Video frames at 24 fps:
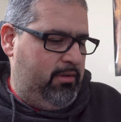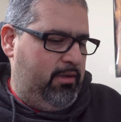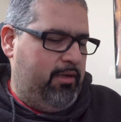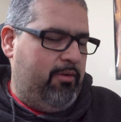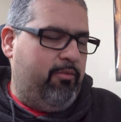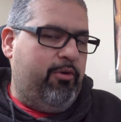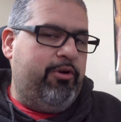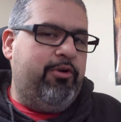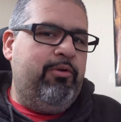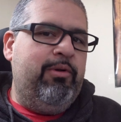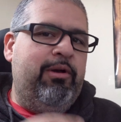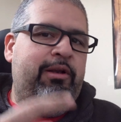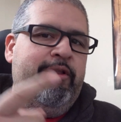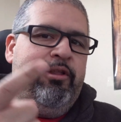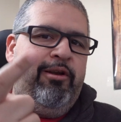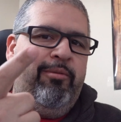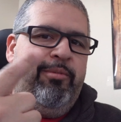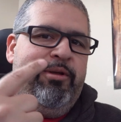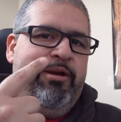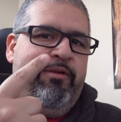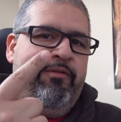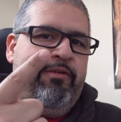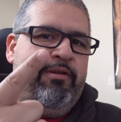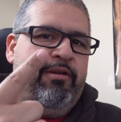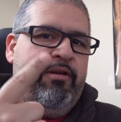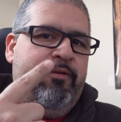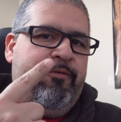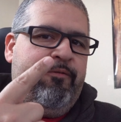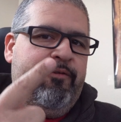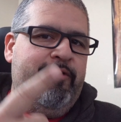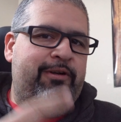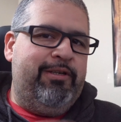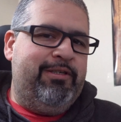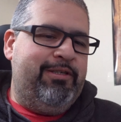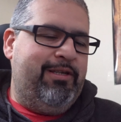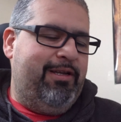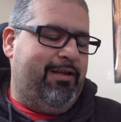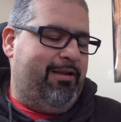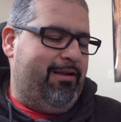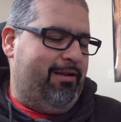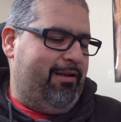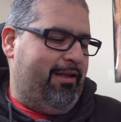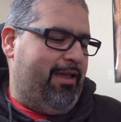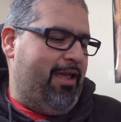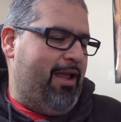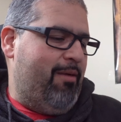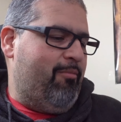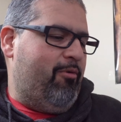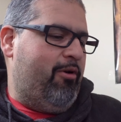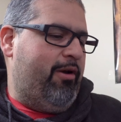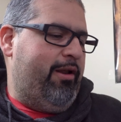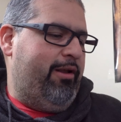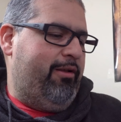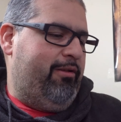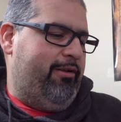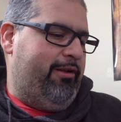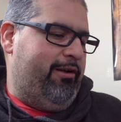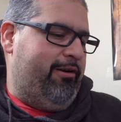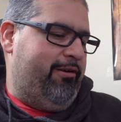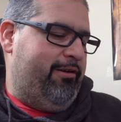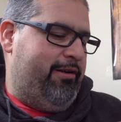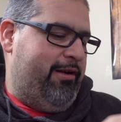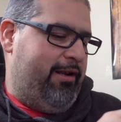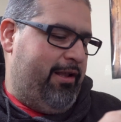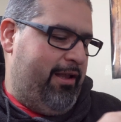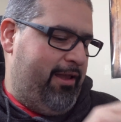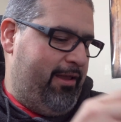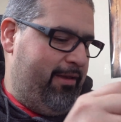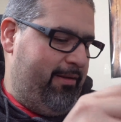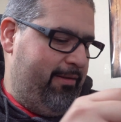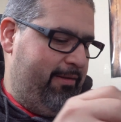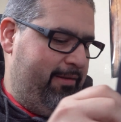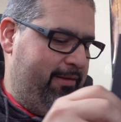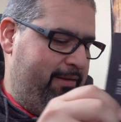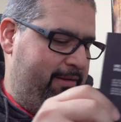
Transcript: And we're doing a little bit of a different camera angle here today.